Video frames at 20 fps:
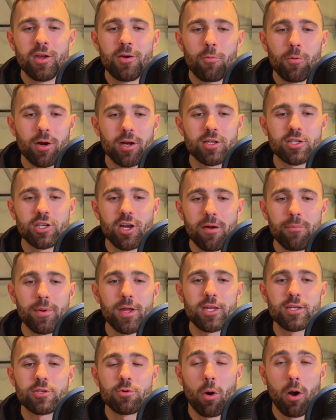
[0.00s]
We're going to jump
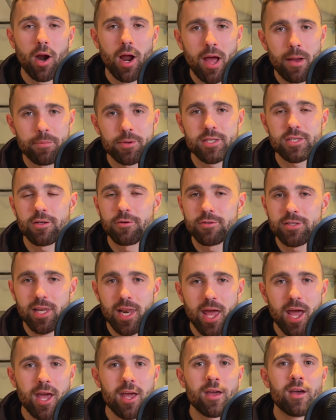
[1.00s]
into our episode
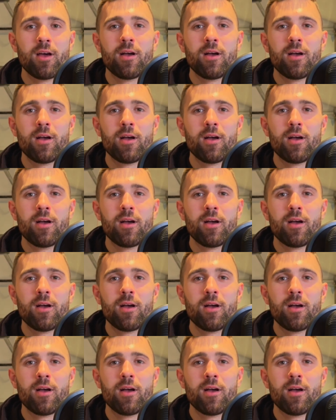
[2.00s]
today.